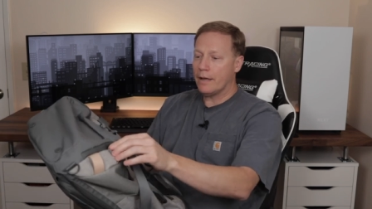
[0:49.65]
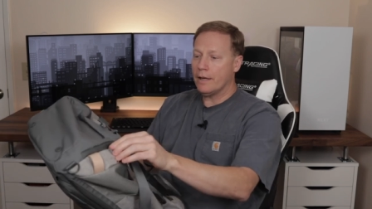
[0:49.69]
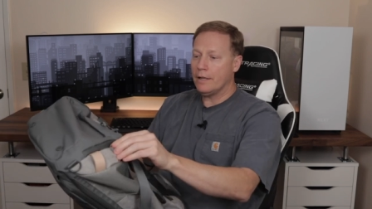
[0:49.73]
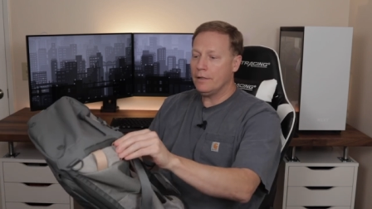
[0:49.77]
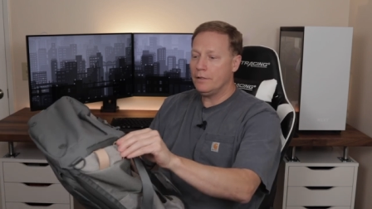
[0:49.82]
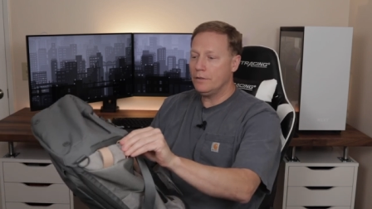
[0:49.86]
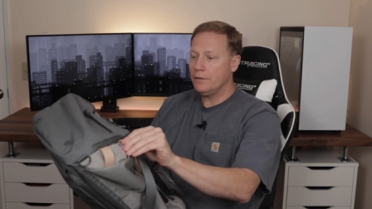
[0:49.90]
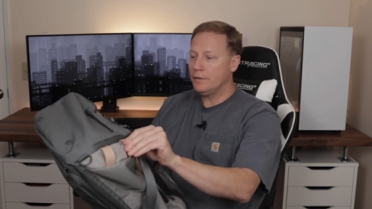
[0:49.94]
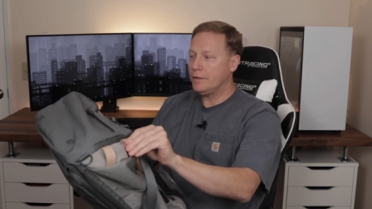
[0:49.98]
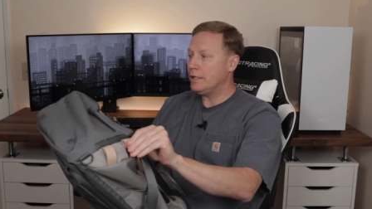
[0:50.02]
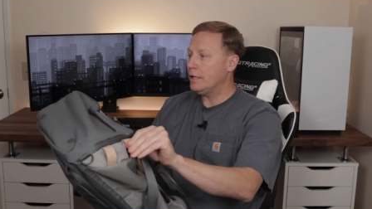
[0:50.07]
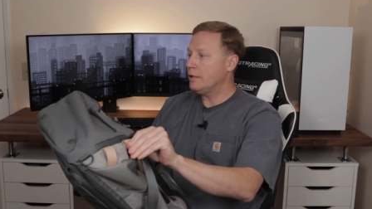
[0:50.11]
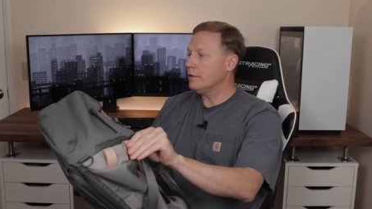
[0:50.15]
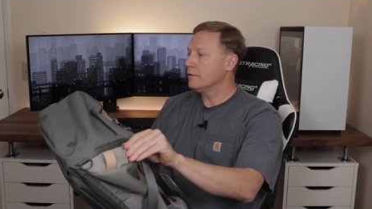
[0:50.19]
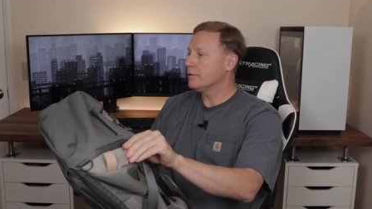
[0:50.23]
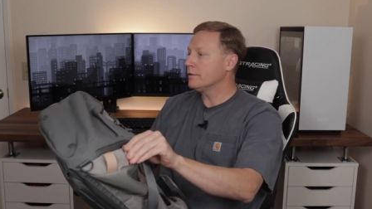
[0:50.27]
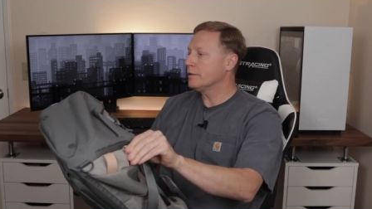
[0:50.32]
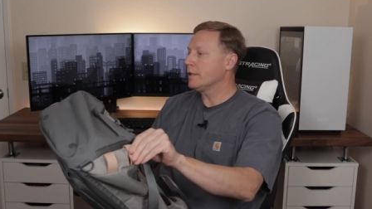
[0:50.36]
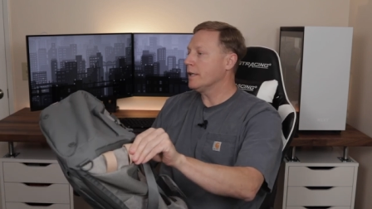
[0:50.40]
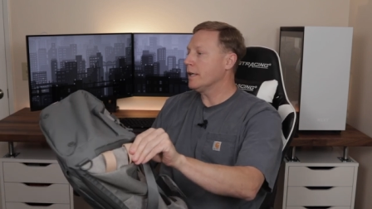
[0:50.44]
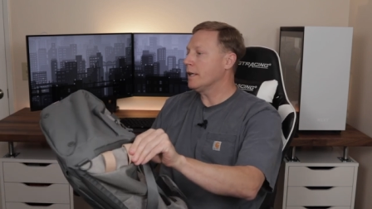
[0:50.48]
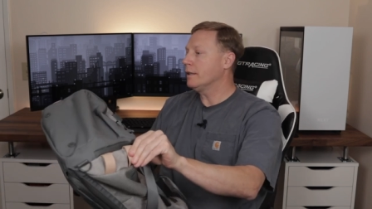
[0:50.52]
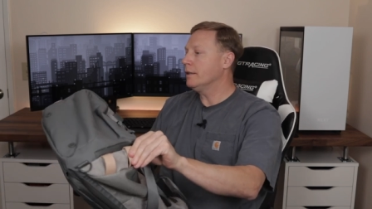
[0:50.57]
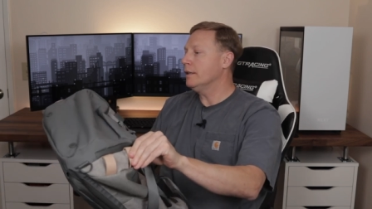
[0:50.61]
I do see
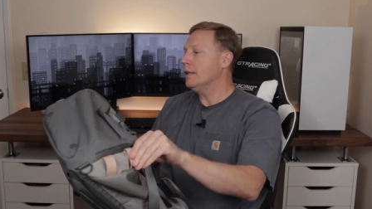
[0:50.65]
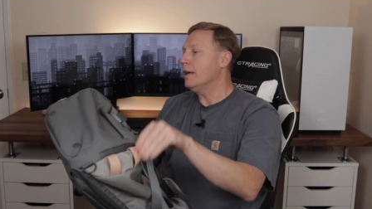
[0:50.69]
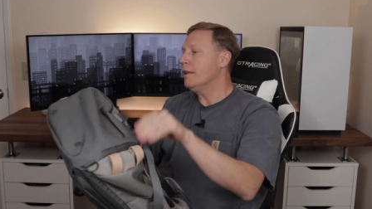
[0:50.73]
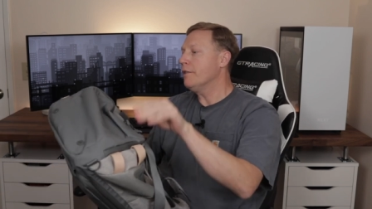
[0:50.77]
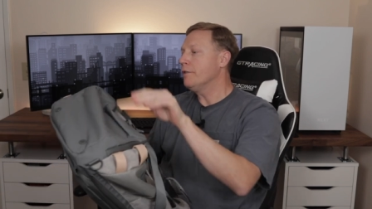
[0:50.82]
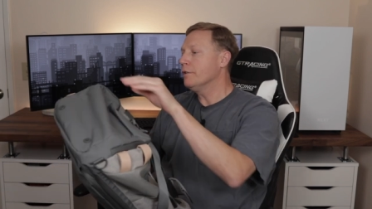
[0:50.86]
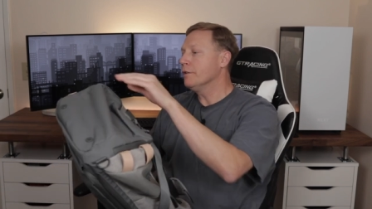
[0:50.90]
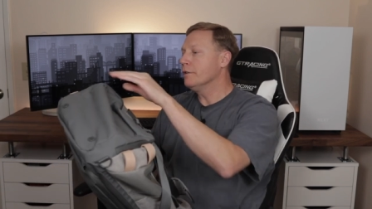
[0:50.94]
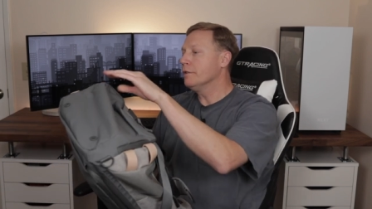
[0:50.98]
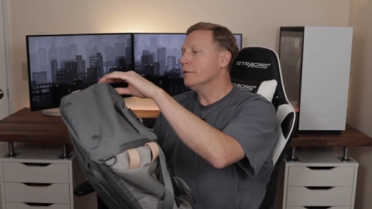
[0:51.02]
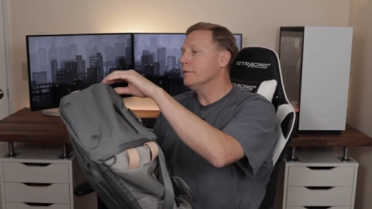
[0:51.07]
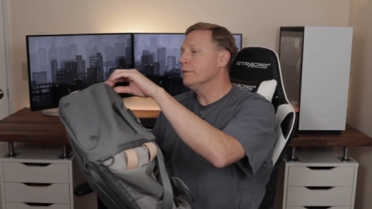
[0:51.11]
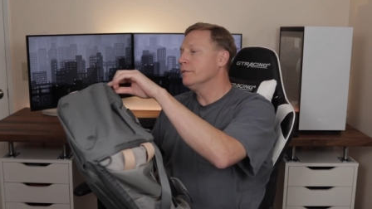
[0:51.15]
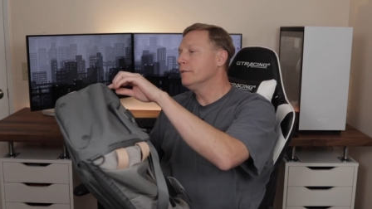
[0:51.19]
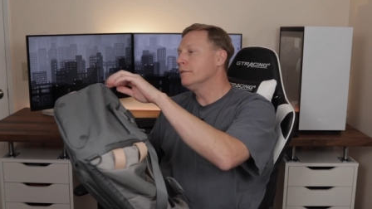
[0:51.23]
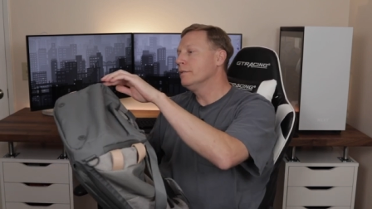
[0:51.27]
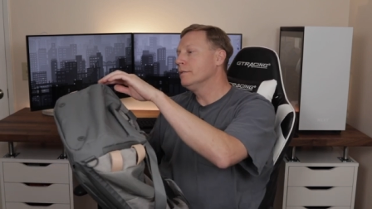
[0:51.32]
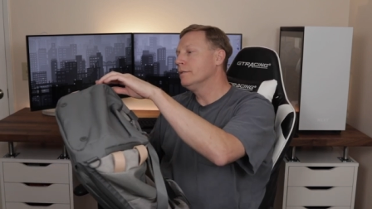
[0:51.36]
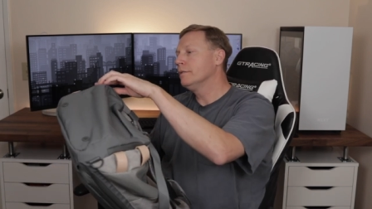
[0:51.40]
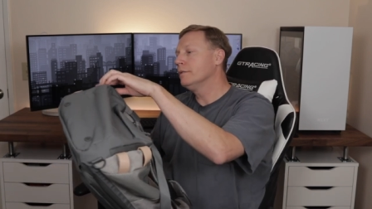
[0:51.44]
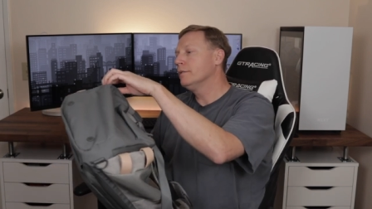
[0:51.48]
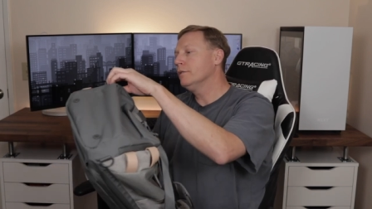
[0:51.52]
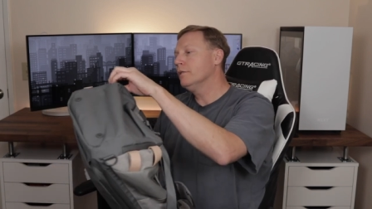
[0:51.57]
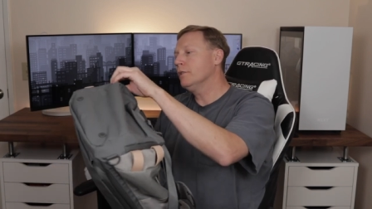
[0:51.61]
there's like leather
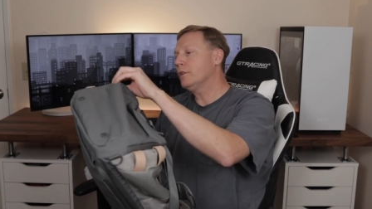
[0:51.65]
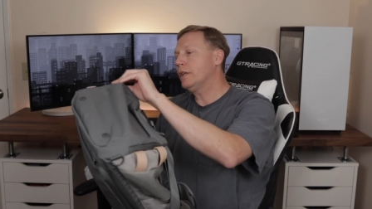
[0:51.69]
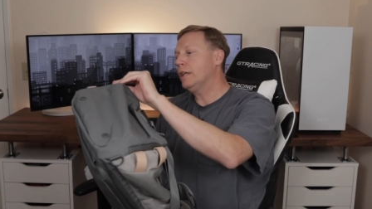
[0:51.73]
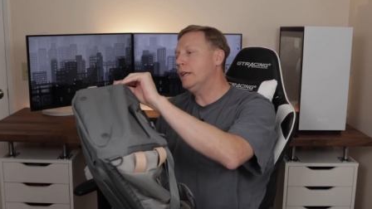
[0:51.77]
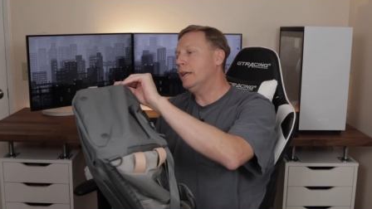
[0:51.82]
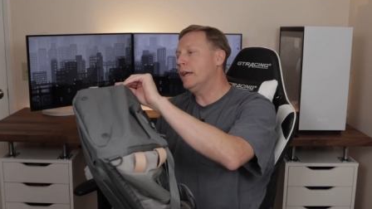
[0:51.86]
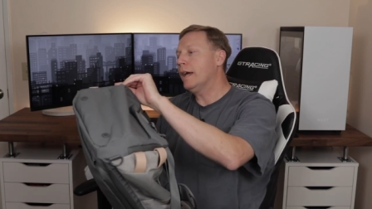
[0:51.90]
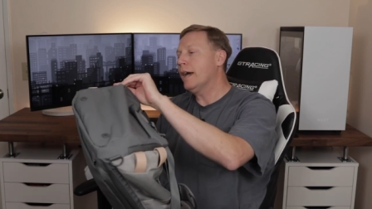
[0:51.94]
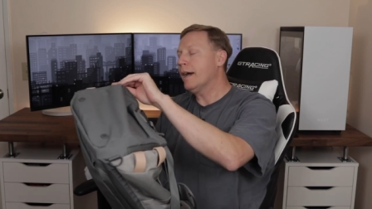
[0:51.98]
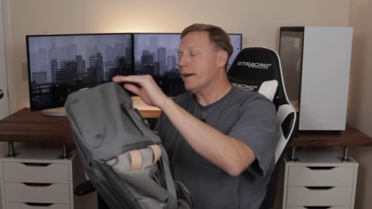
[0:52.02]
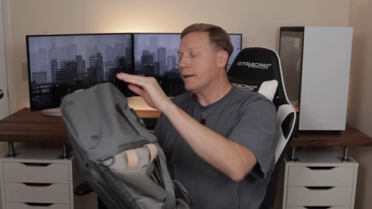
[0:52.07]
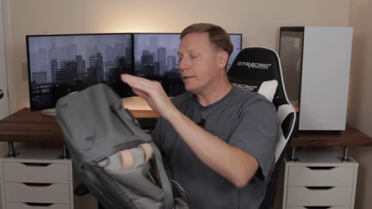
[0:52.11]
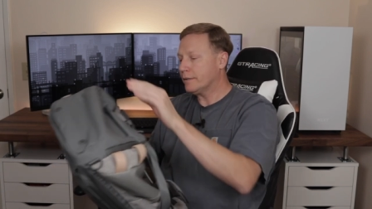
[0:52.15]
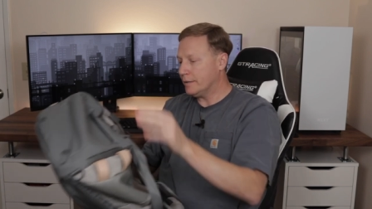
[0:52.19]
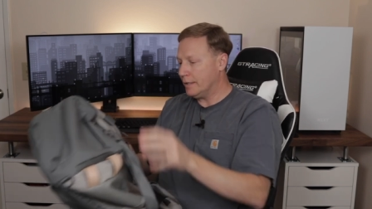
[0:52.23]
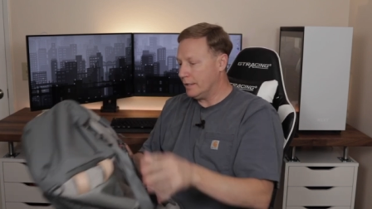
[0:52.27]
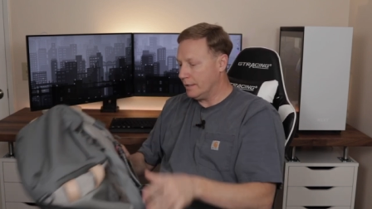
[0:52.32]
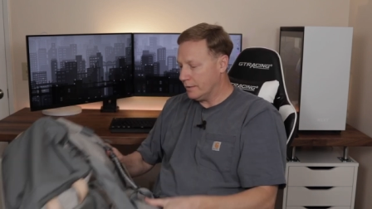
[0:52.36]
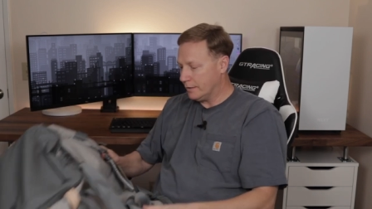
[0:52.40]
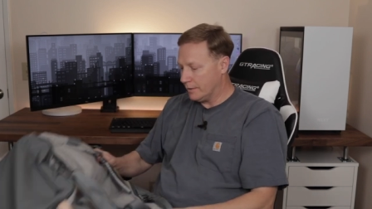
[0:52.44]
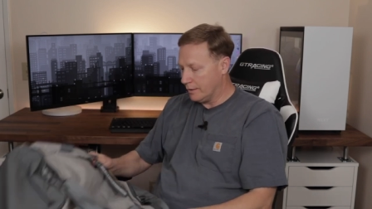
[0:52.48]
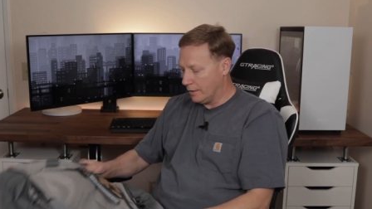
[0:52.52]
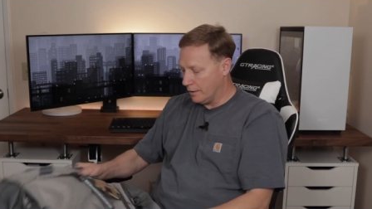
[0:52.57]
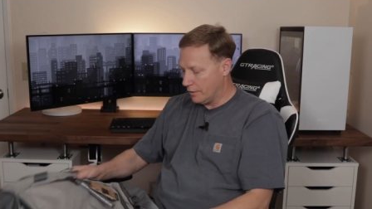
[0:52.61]
looking
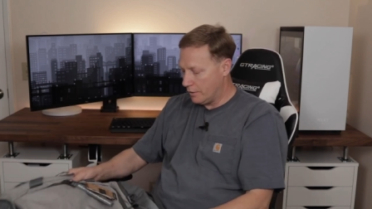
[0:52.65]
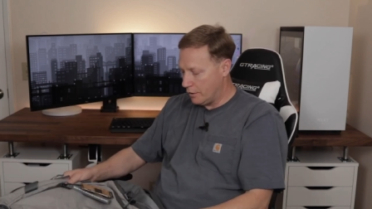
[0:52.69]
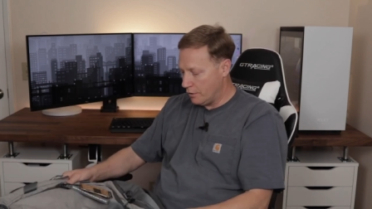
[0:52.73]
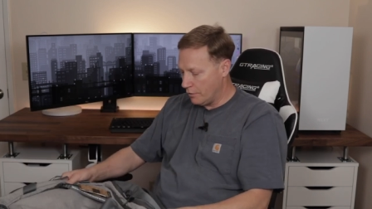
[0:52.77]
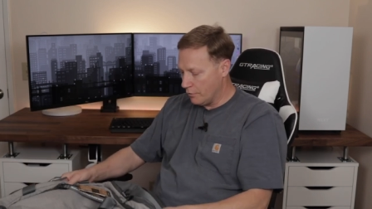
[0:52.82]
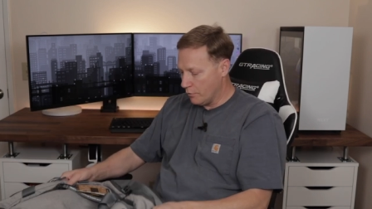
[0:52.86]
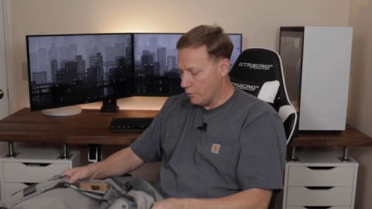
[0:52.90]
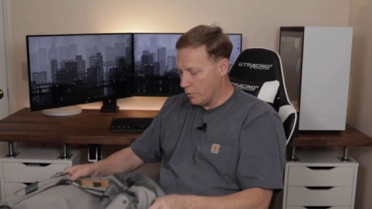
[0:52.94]
accents on here